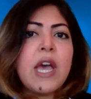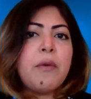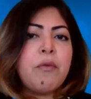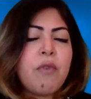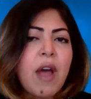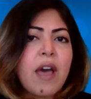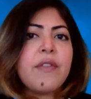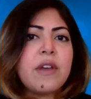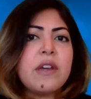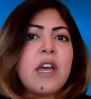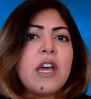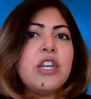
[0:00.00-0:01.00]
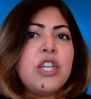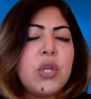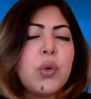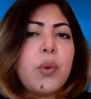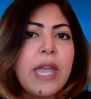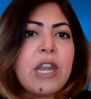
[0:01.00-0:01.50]
rather
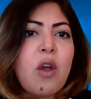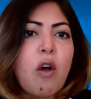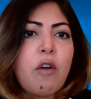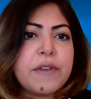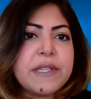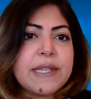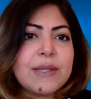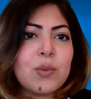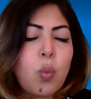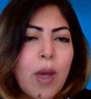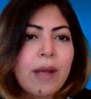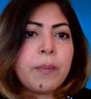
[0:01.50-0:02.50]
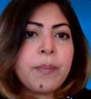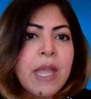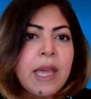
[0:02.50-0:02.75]
new in office as well.